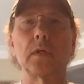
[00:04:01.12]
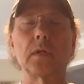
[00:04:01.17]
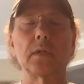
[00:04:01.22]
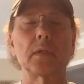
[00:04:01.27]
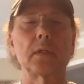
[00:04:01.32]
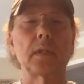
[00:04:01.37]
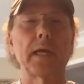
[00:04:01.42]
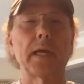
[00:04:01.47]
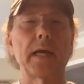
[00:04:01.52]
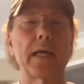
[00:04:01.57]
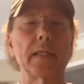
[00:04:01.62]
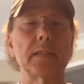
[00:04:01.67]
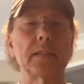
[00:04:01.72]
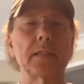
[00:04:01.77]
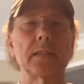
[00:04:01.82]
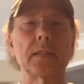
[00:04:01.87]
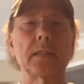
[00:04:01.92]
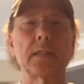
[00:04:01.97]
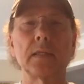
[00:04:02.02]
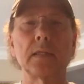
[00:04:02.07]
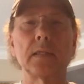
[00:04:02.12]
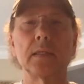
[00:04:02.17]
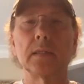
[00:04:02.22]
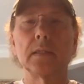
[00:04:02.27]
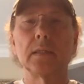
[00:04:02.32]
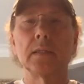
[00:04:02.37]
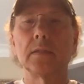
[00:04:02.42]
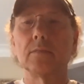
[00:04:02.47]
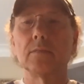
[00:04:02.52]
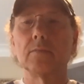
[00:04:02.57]
the last
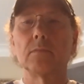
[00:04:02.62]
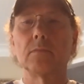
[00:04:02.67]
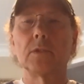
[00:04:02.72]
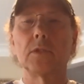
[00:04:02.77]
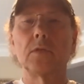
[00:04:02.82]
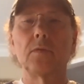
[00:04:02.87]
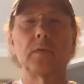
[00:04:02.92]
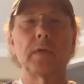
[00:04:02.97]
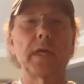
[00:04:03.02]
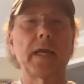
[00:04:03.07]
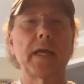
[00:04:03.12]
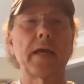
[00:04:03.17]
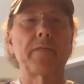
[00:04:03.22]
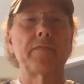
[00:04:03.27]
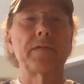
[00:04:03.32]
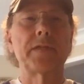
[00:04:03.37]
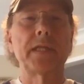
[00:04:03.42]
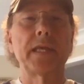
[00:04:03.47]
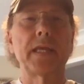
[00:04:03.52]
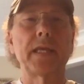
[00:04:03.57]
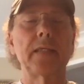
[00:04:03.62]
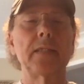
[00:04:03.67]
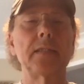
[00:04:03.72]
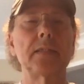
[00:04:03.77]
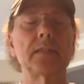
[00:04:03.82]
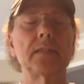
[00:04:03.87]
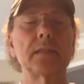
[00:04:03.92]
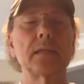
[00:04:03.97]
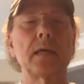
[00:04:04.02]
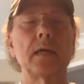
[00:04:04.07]
2.5
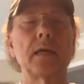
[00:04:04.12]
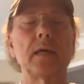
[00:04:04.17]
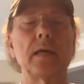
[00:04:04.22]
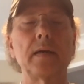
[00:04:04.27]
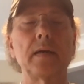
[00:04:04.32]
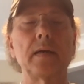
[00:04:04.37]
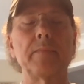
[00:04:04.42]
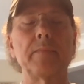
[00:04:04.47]
days. I